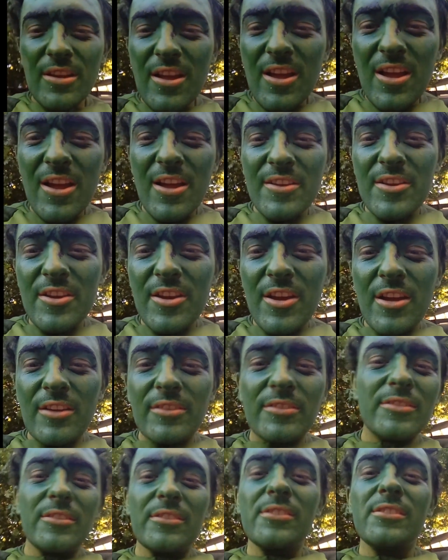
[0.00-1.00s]
and yeah,
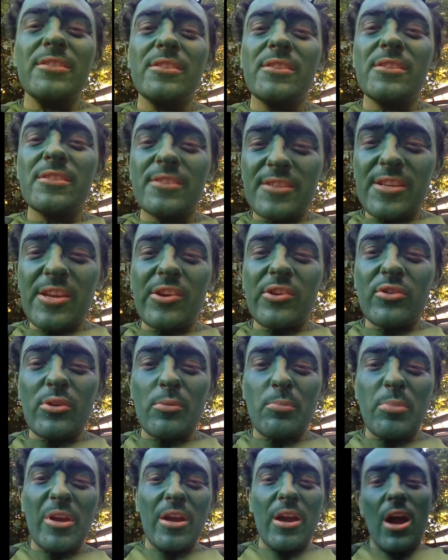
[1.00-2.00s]
see you in
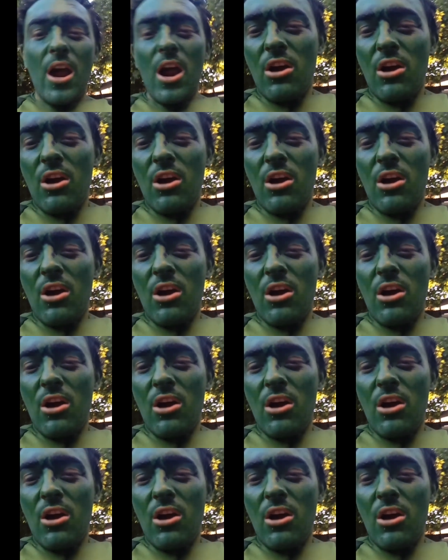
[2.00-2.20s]
a bit.